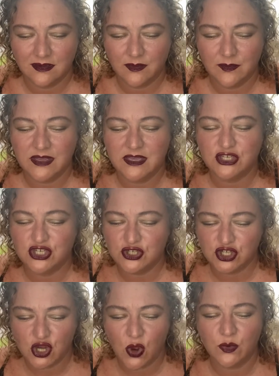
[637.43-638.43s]
because you
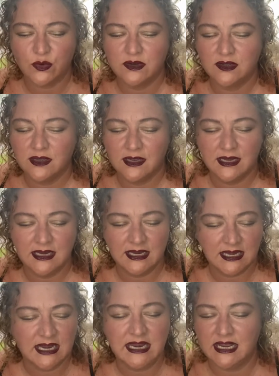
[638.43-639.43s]
don't
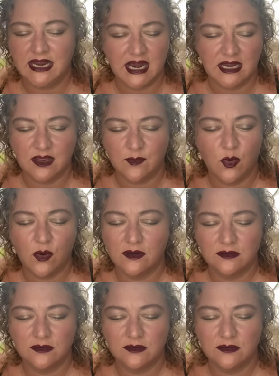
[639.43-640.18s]
need it anymore.